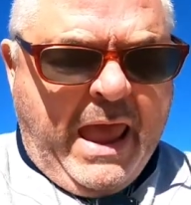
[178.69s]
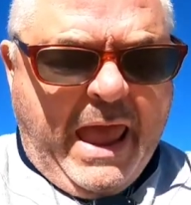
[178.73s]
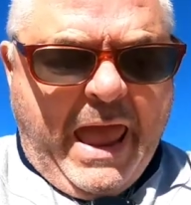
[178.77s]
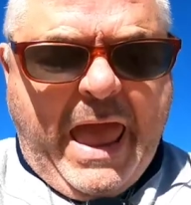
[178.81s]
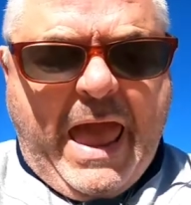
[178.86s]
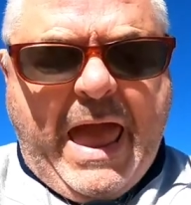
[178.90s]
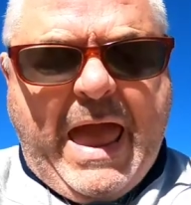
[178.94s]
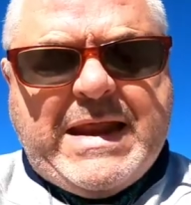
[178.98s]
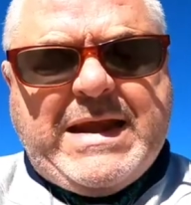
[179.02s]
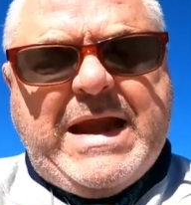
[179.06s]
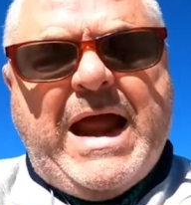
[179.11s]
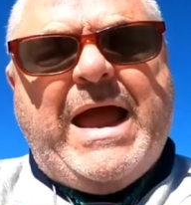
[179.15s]

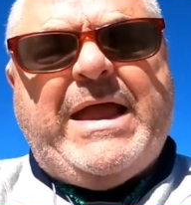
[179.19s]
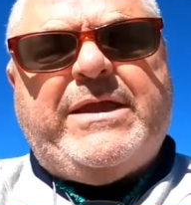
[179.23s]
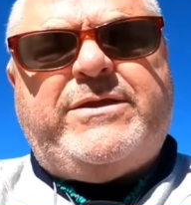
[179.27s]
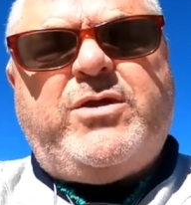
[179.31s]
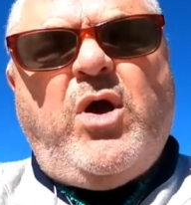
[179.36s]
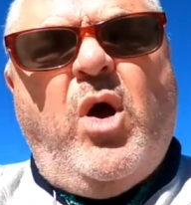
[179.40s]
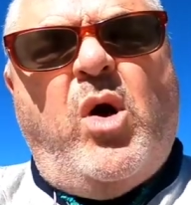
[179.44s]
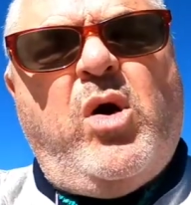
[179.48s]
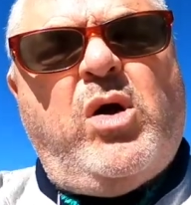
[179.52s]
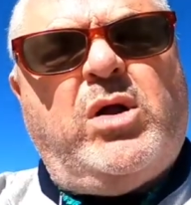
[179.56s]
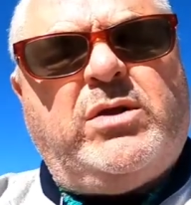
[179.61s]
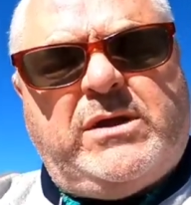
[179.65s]
And I
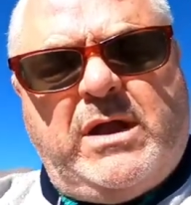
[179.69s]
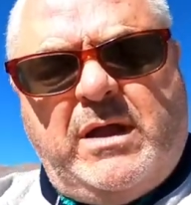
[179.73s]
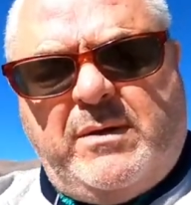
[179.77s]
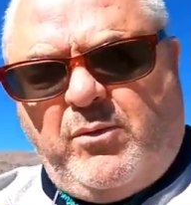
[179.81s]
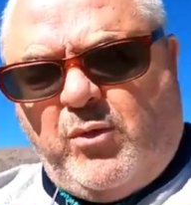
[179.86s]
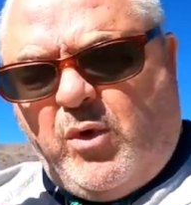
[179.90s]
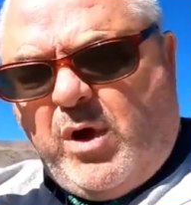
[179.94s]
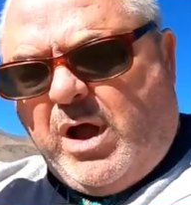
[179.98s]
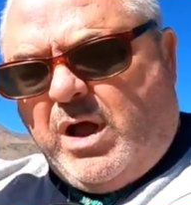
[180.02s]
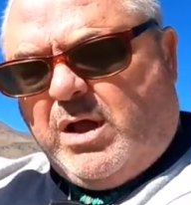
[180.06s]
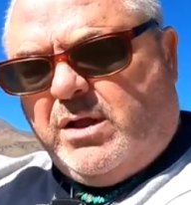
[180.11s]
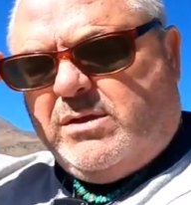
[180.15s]
told
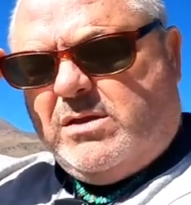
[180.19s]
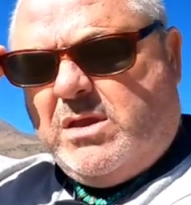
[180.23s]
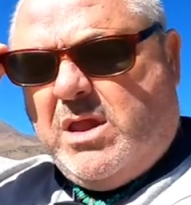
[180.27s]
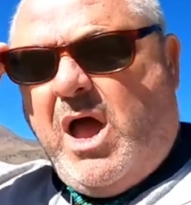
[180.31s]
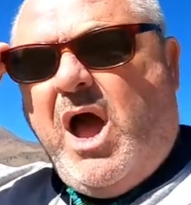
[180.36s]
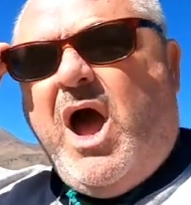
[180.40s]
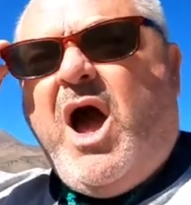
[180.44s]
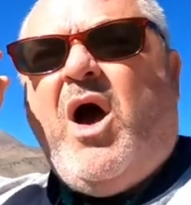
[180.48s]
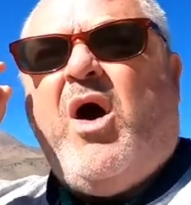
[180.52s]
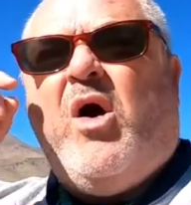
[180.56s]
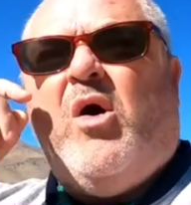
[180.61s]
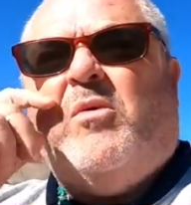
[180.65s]
him, well,
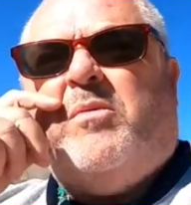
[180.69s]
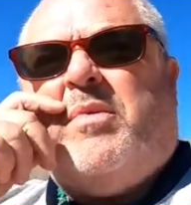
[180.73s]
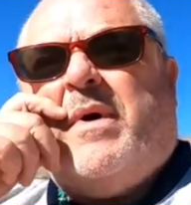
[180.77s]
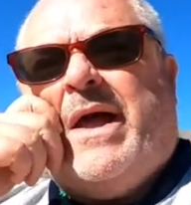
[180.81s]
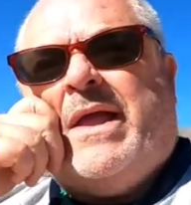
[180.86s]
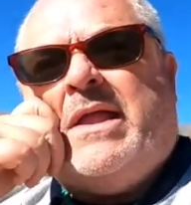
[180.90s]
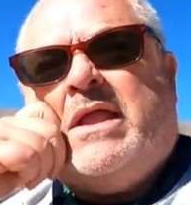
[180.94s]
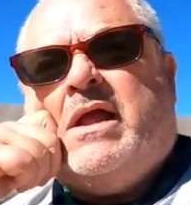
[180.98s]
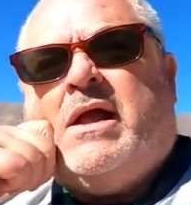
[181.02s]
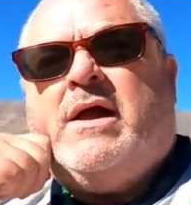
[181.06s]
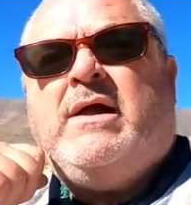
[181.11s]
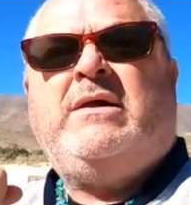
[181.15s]
no,
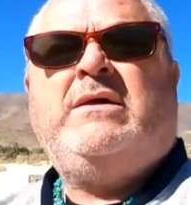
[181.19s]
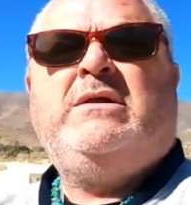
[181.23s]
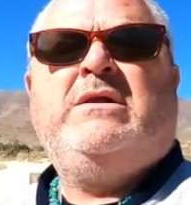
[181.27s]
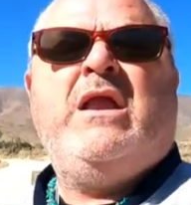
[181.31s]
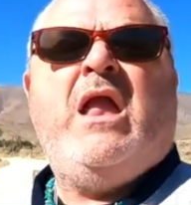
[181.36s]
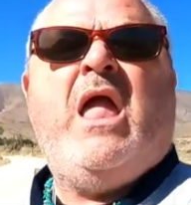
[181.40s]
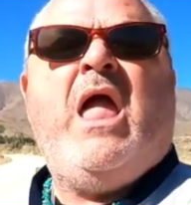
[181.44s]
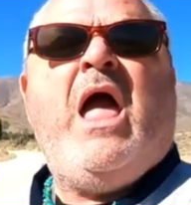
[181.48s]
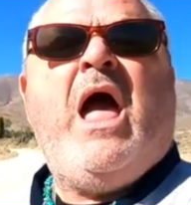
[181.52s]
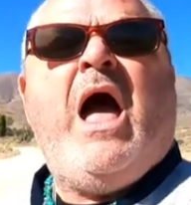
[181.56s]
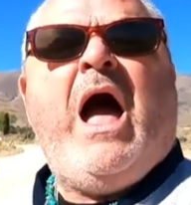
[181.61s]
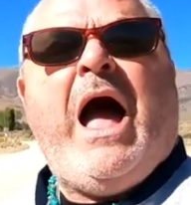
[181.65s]
but
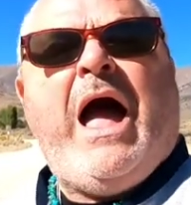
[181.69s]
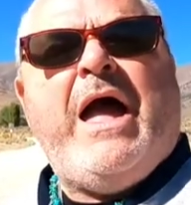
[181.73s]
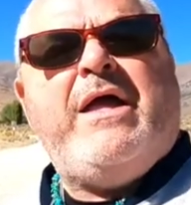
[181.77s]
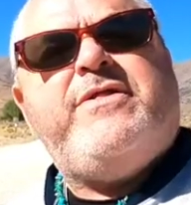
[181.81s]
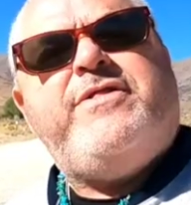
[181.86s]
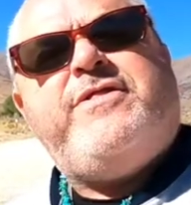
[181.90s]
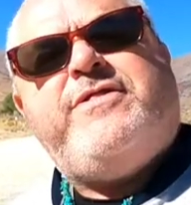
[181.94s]
I